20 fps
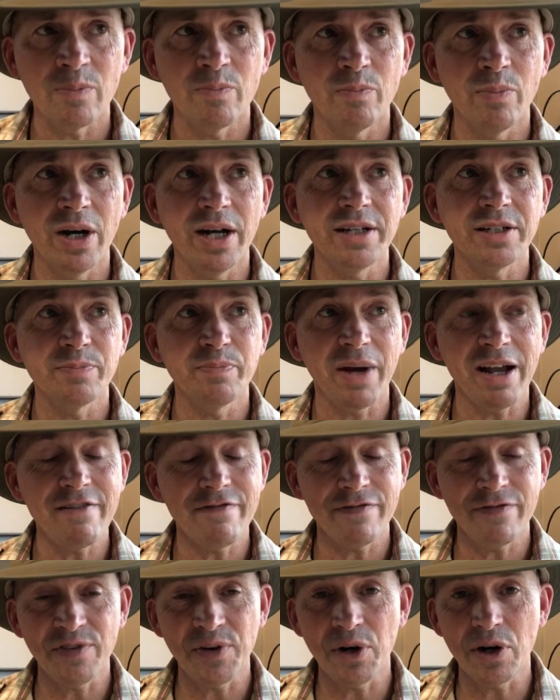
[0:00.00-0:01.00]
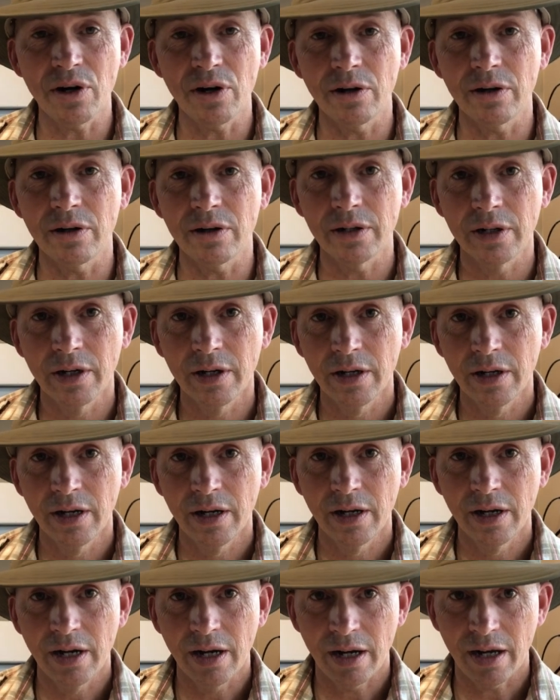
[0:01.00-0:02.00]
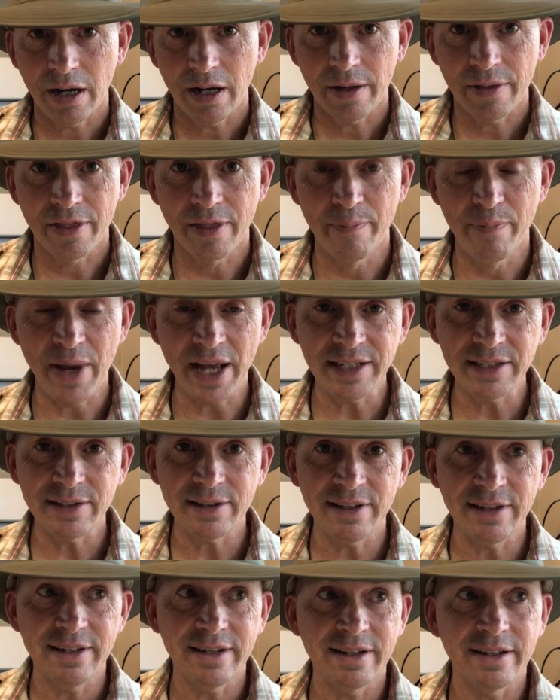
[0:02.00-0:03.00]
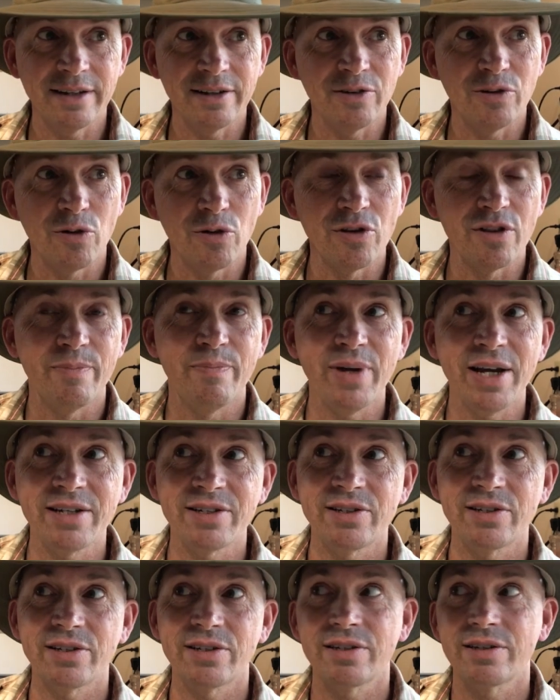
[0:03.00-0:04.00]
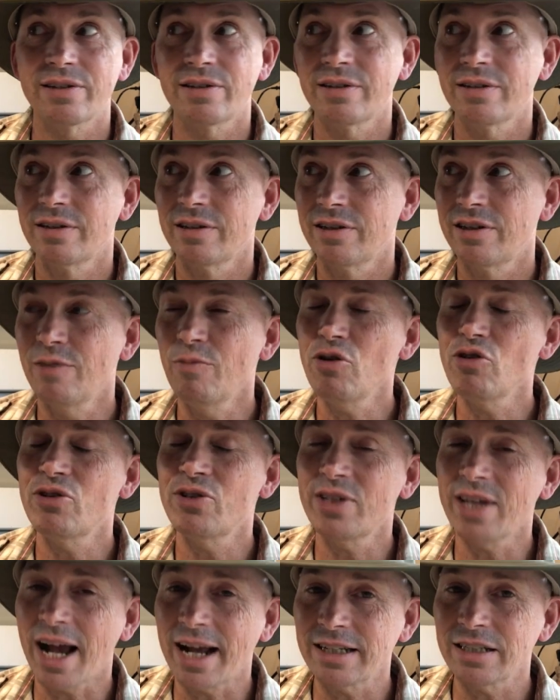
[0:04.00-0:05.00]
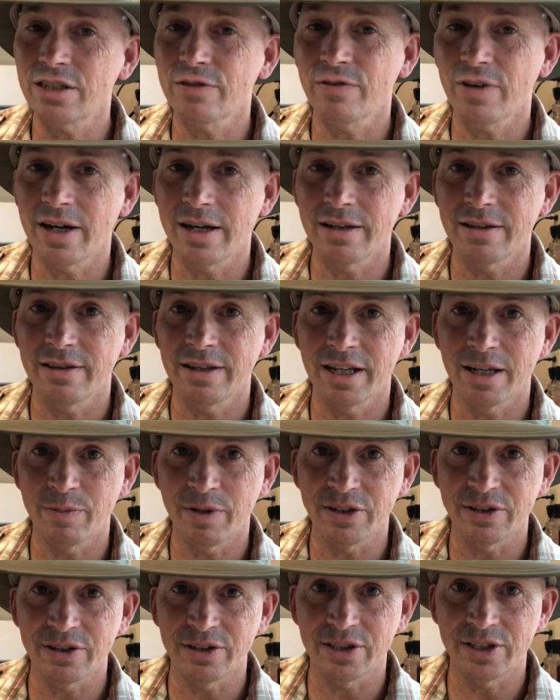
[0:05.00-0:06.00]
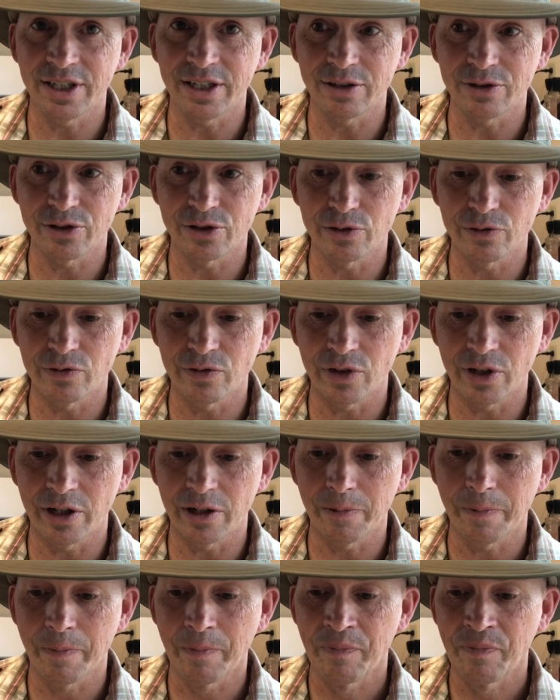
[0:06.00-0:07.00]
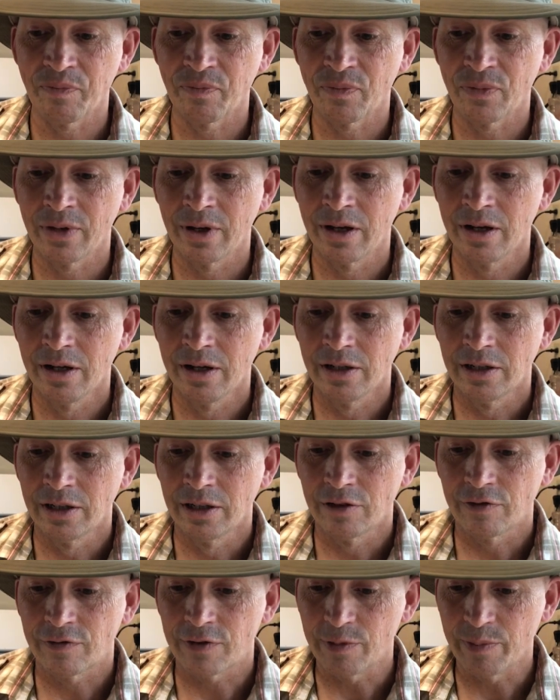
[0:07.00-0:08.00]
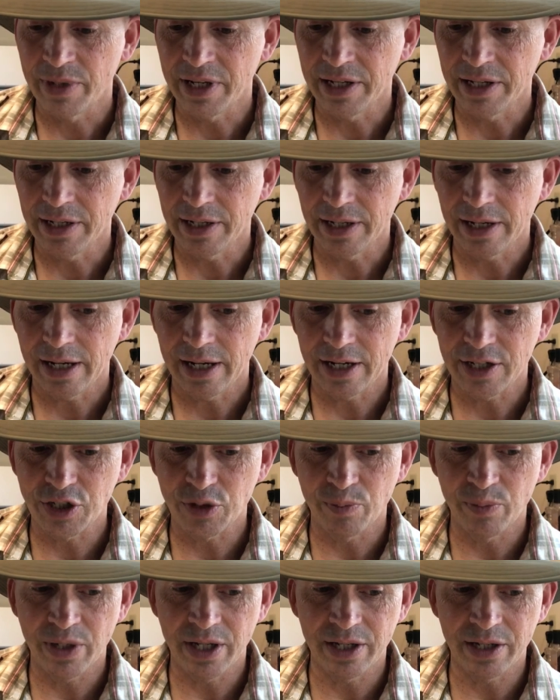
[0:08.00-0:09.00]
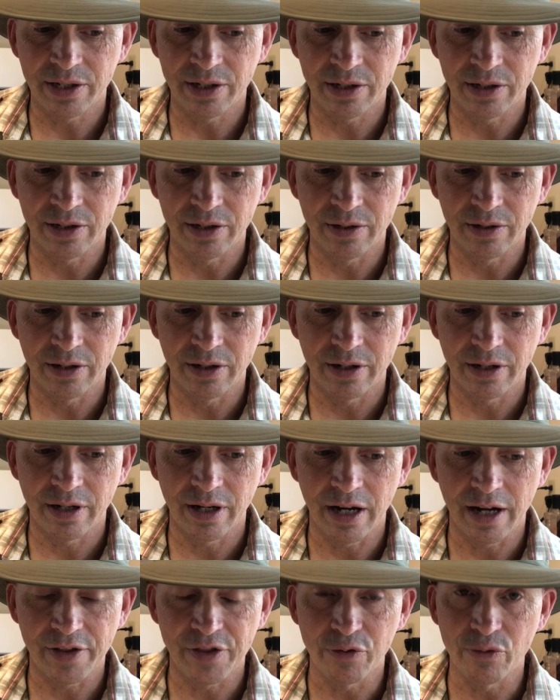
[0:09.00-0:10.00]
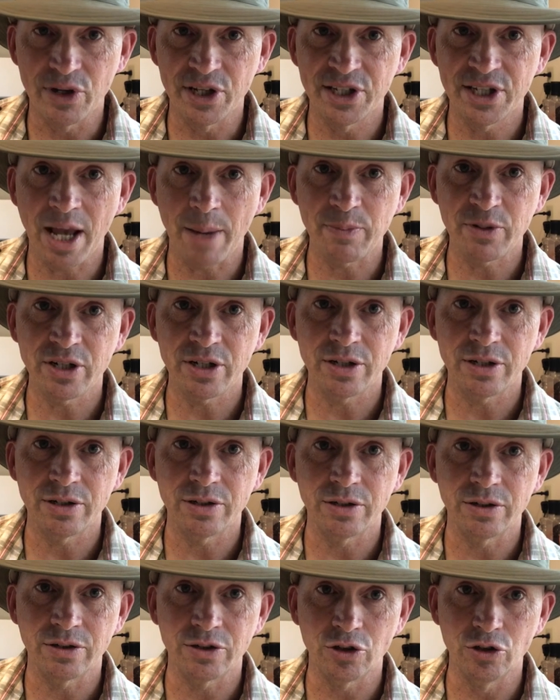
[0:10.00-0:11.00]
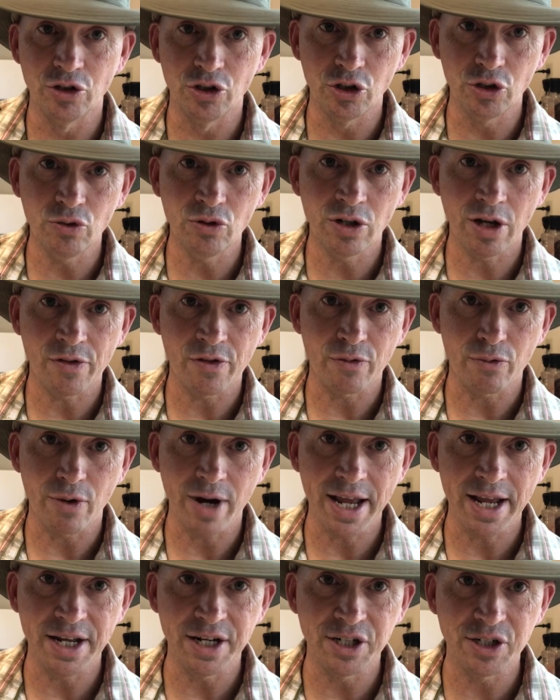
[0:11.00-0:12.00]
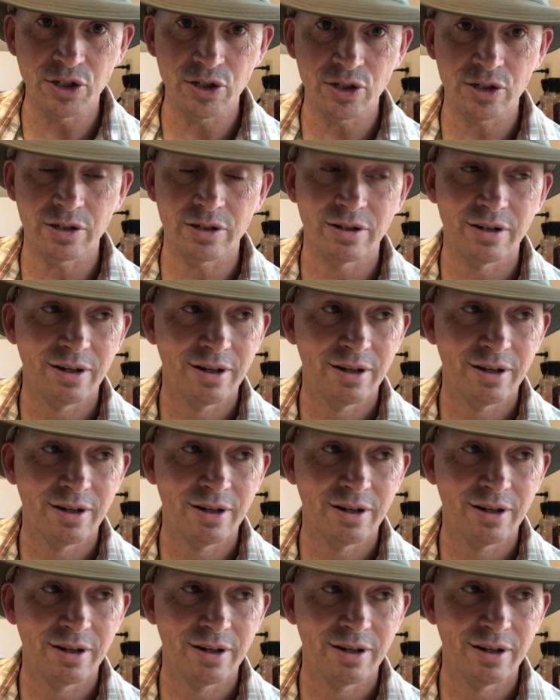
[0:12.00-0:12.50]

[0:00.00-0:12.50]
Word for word: But by far, the best thing or the best, the most satisfying thing about this channel so far for me has been uh, the reception to June on the range